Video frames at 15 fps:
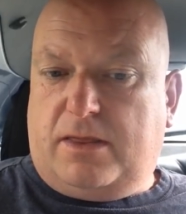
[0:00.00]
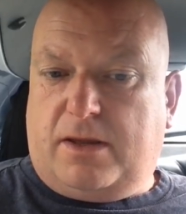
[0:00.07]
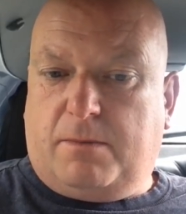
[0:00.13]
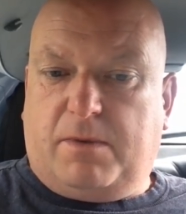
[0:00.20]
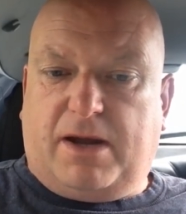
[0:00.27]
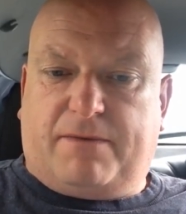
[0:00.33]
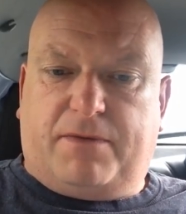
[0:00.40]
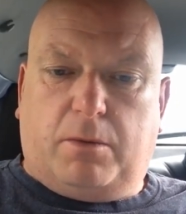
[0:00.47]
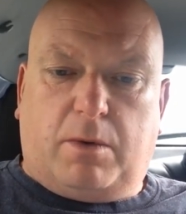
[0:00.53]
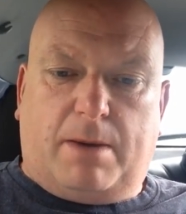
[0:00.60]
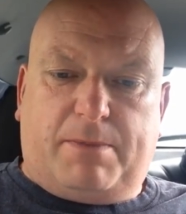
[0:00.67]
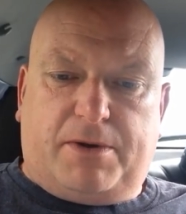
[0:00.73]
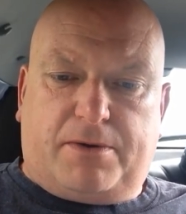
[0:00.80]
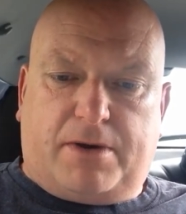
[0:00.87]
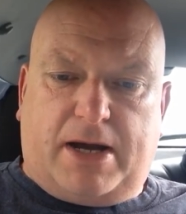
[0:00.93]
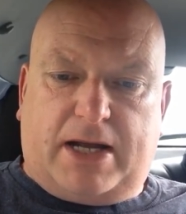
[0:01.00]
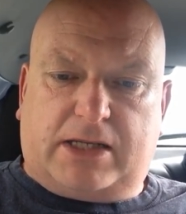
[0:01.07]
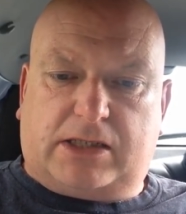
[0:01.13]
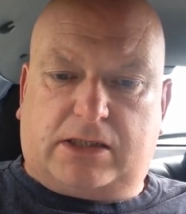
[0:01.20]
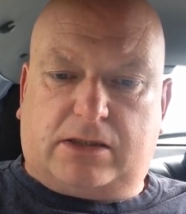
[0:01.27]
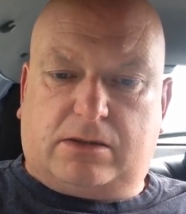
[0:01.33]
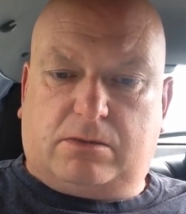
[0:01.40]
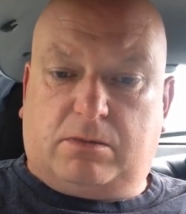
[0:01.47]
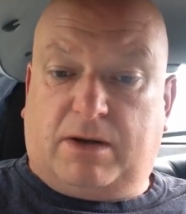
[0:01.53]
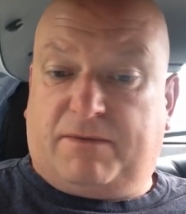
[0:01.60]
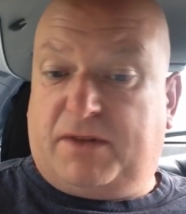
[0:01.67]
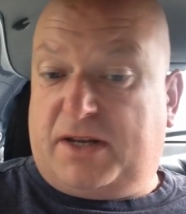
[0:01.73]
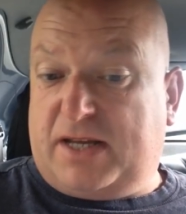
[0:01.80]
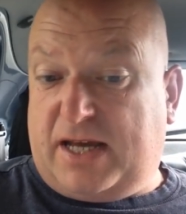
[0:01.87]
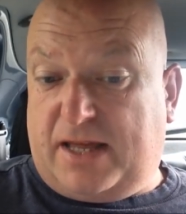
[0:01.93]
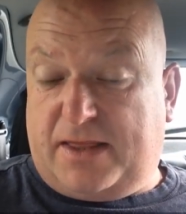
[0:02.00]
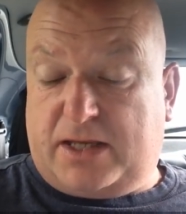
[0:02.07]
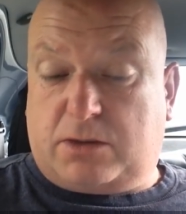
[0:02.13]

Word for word: Then we have the web address, we have the date